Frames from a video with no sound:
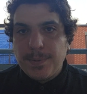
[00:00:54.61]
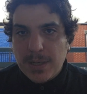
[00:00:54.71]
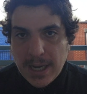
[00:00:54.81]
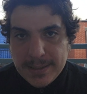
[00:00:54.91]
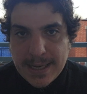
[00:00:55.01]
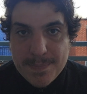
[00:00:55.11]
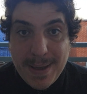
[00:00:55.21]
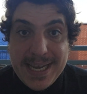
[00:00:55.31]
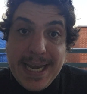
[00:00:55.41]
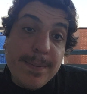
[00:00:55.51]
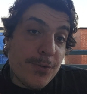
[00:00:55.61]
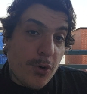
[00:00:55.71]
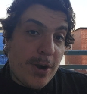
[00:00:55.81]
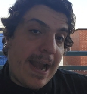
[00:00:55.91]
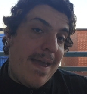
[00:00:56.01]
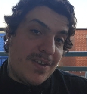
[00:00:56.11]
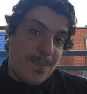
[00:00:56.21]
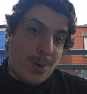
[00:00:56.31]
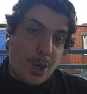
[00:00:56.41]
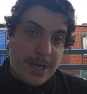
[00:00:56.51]
content. My neighbors were having a
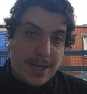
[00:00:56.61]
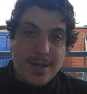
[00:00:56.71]
party.